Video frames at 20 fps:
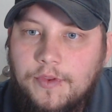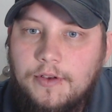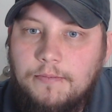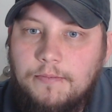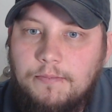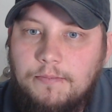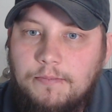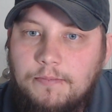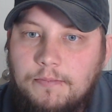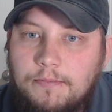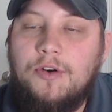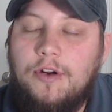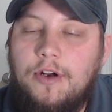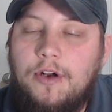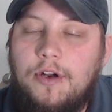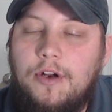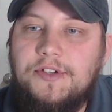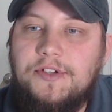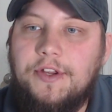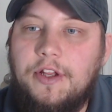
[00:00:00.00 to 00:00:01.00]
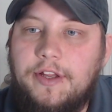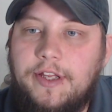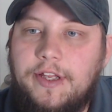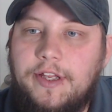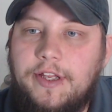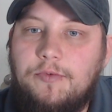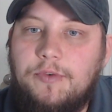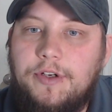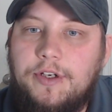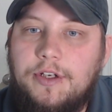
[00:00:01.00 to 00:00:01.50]
Booster hose on the
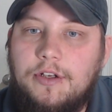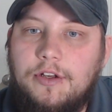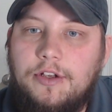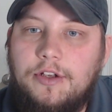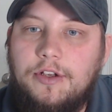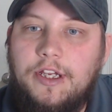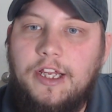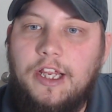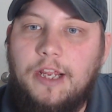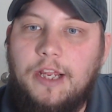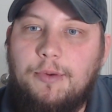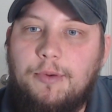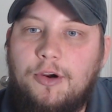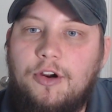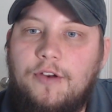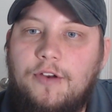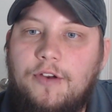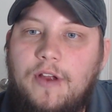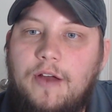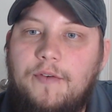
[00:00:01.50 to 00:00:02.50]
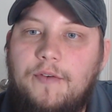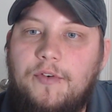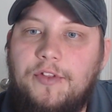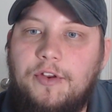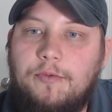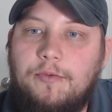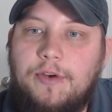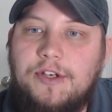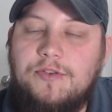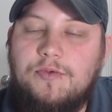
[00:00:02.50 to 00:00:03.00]
lean one, looking at purge valve on
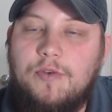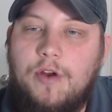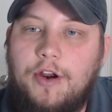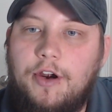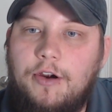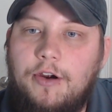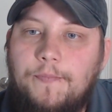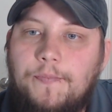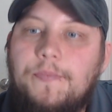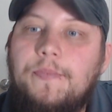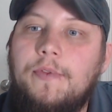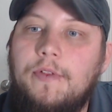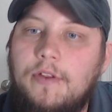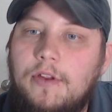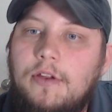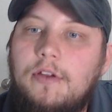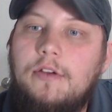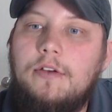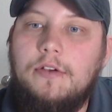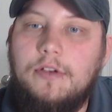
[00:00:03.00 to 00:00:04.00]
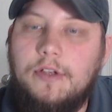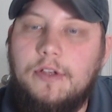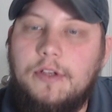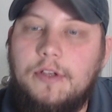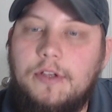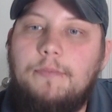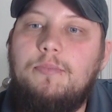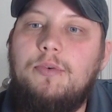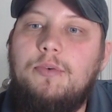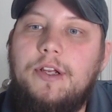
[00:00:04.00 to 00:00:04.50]
the rich runner.
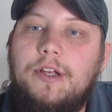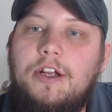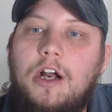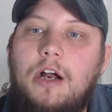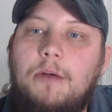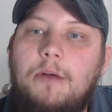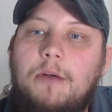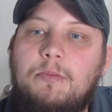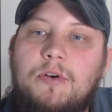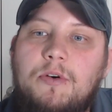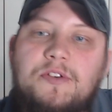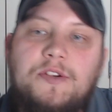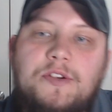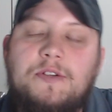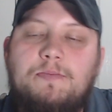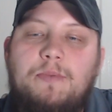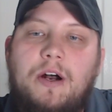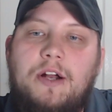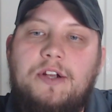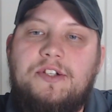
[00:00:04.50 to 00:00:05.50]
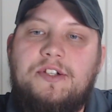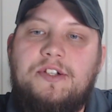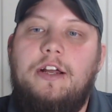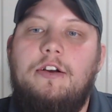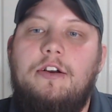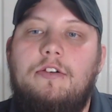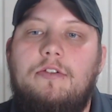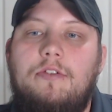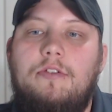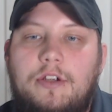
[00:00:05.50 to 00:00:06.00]
Yeah, pretty common. Most of those Bosch
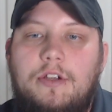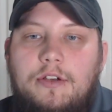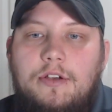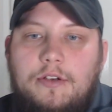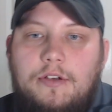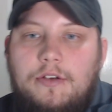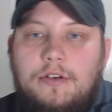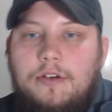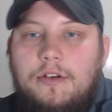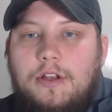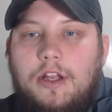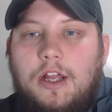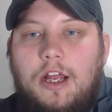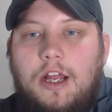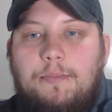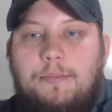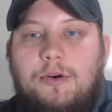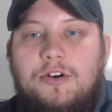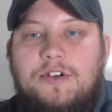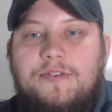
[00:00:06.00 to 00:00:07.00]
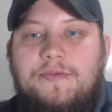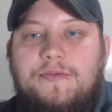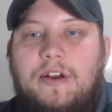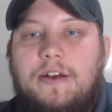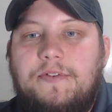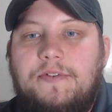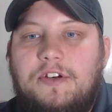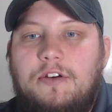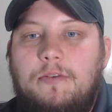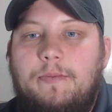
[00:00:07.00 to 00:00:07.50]
style purge
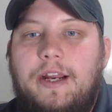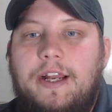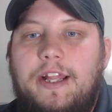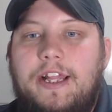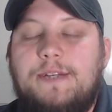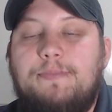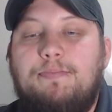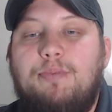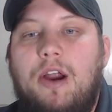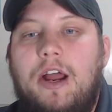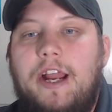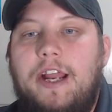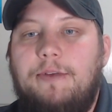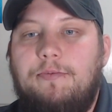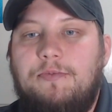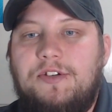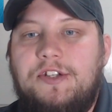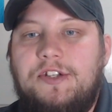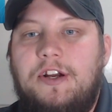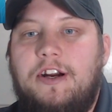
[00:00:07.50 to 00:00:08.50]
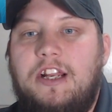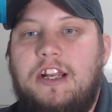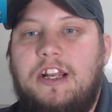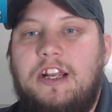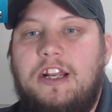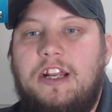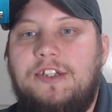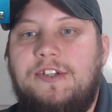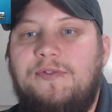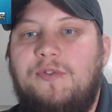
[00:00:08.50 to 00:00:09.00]
valves go bad. That's Brian was talking
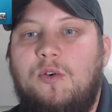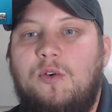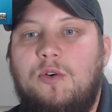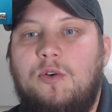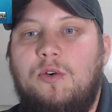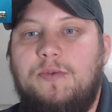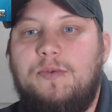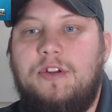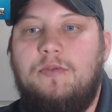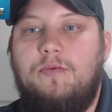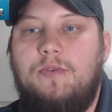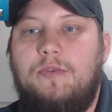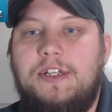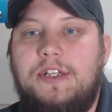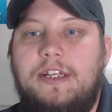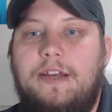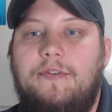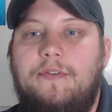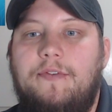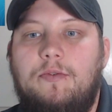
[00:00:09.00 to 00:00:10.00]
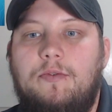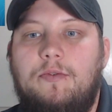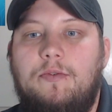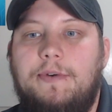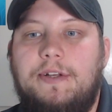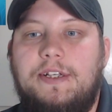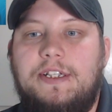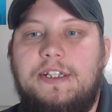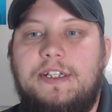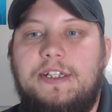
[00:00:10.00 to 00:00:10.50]
about his forge with the 171,
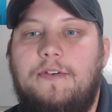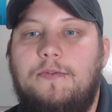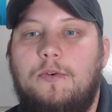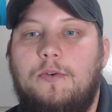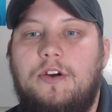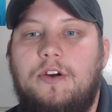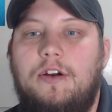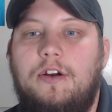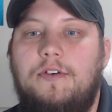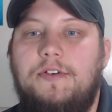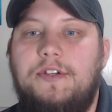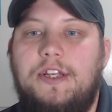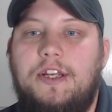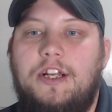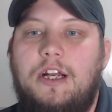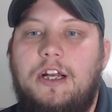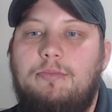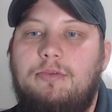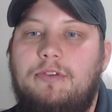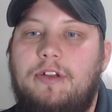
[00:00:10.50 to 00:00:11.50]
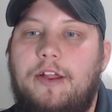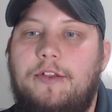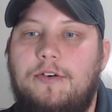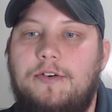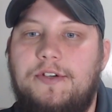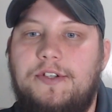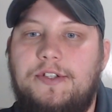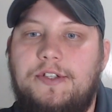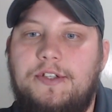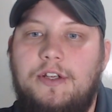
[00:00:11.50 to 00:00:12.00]
174 codes and a couple
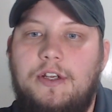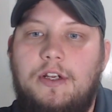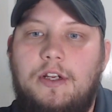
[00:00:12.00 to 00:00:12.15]
others.